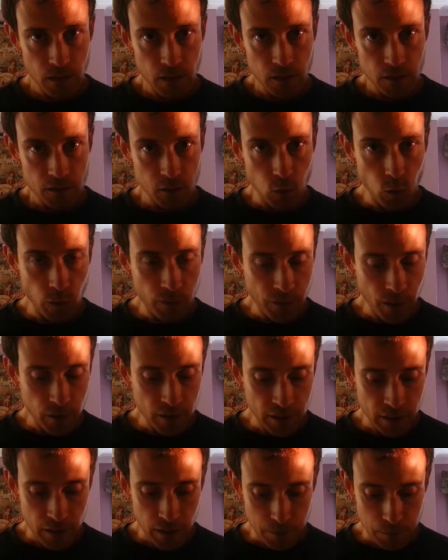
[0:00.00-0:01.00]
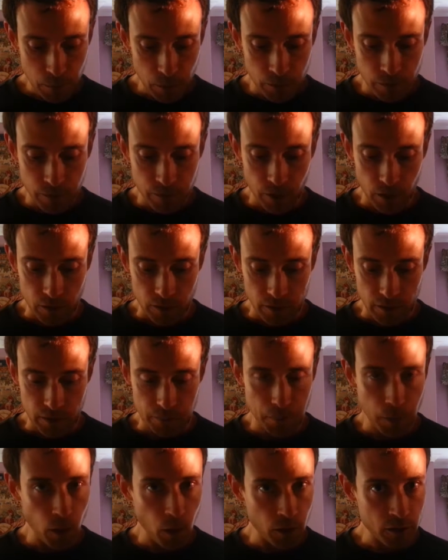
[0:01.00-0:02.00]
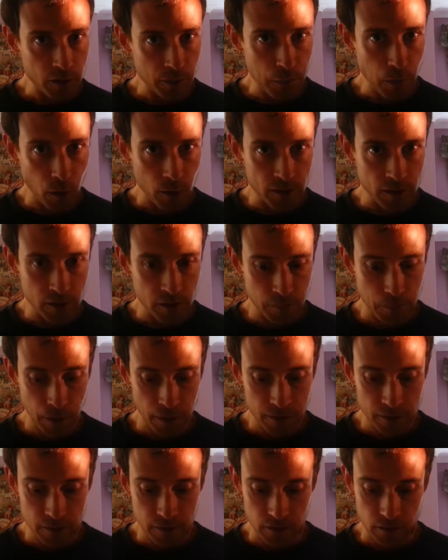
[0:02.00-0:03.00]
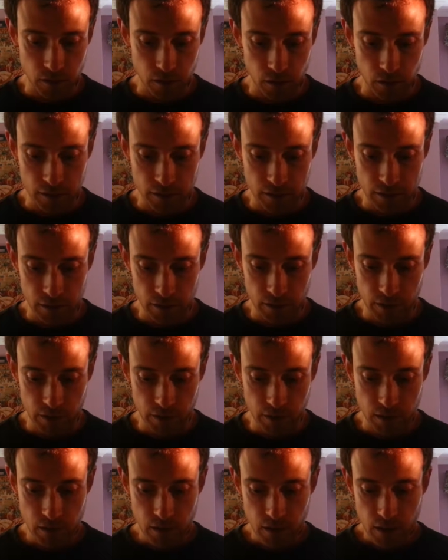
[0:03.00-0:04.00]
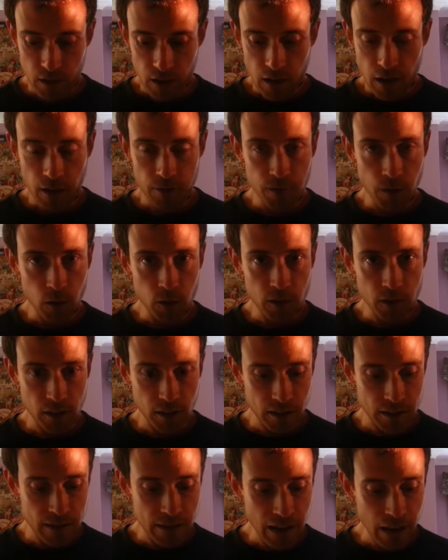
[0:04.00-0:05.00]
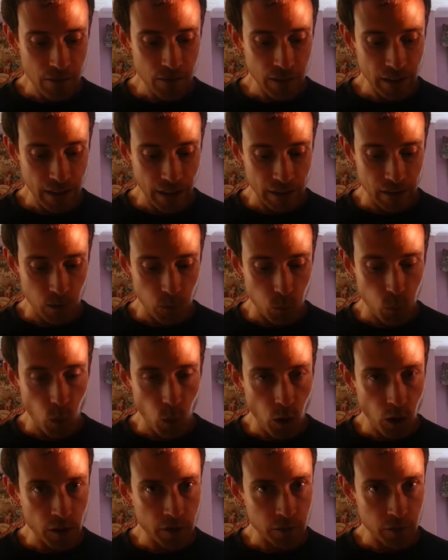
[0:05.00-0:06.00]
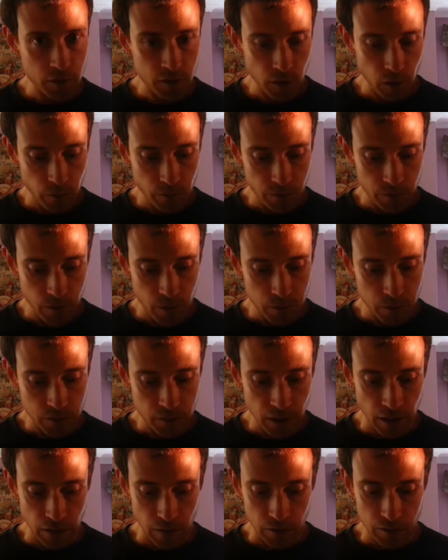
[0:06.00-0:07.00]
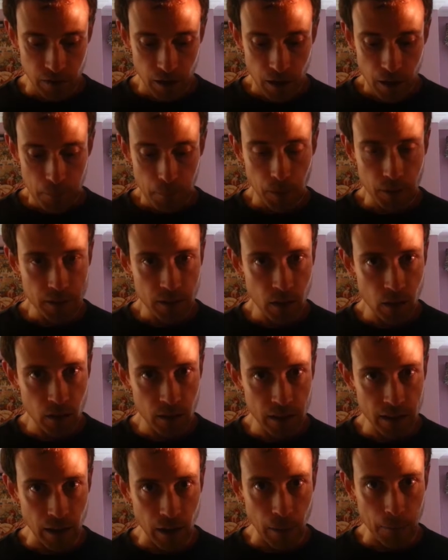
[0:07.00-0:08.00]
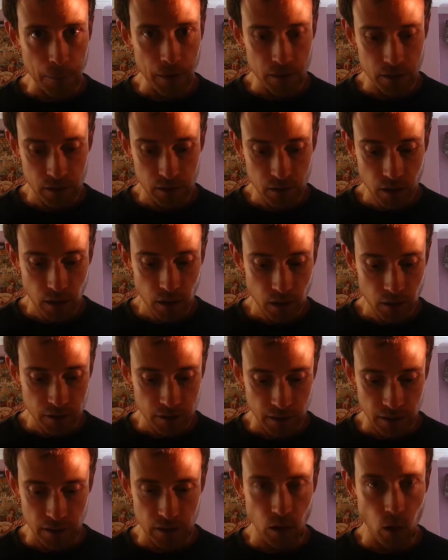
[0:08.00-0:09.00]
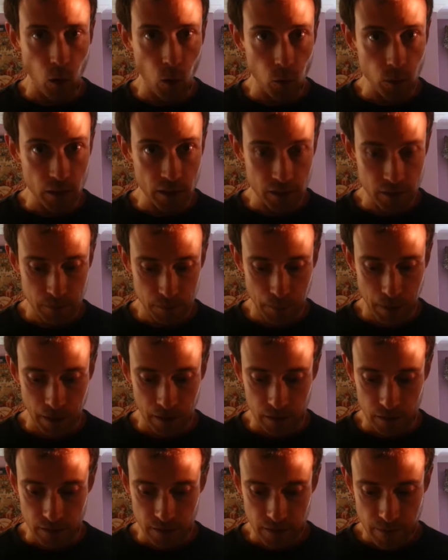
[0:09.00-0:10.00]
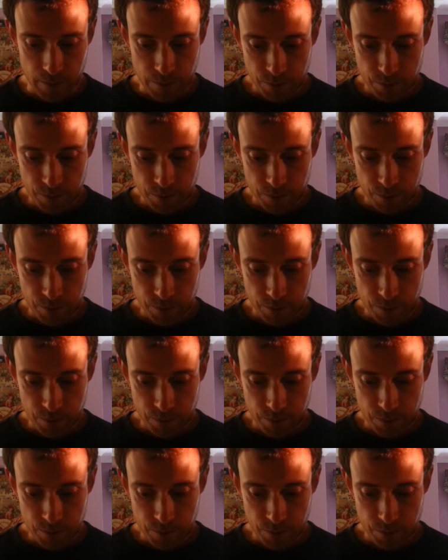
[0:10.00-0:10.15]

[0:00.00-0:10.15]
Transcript: Score voting and approval voting pass the participation criterion. A voter can never get a worse result for themselves by turning up and casting an honest ballot.